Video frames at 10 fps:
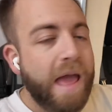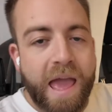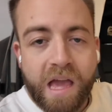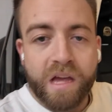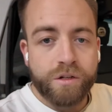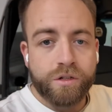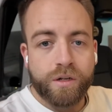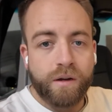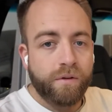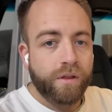edge
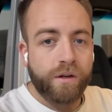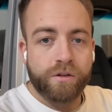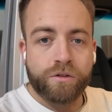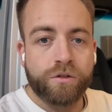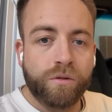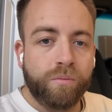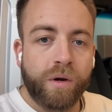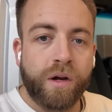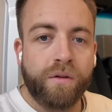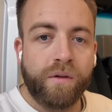and everything is just done
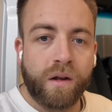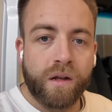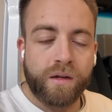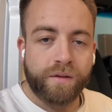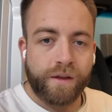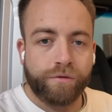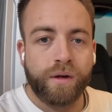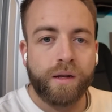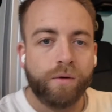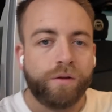perfectly, because that's
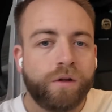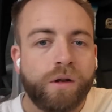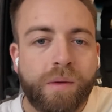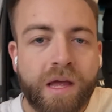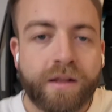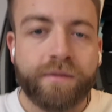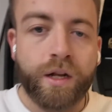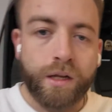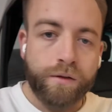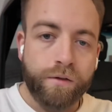really what's going to pay
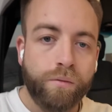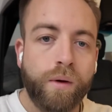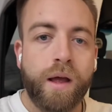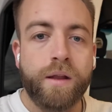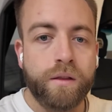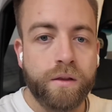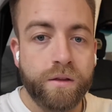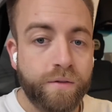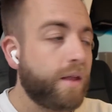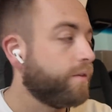dividends when
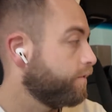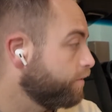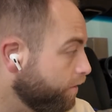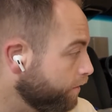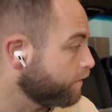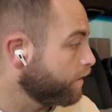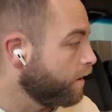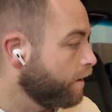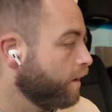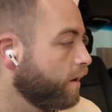the van's done.
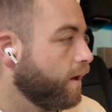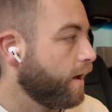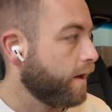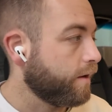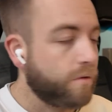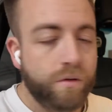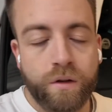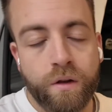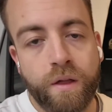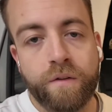And
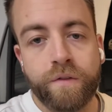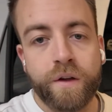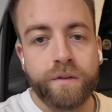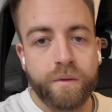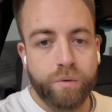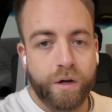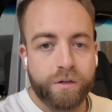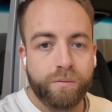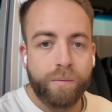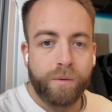that first
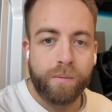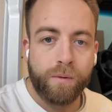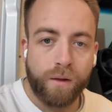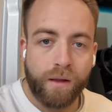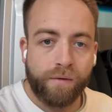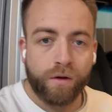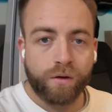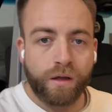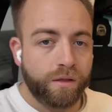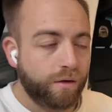impression when people have a
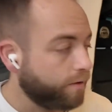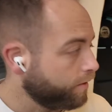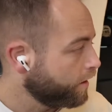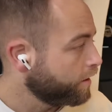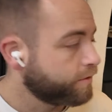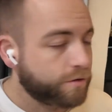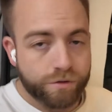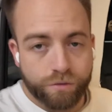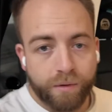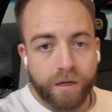look either on
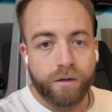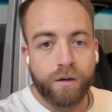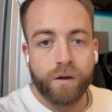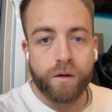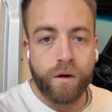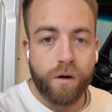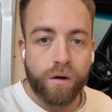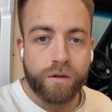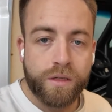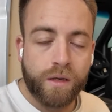social media
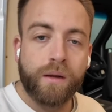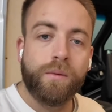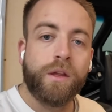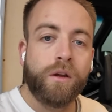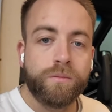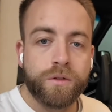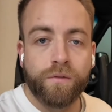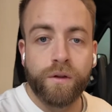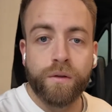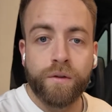or certainly when they come
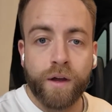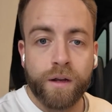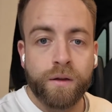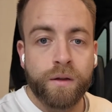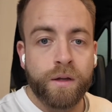to view the van,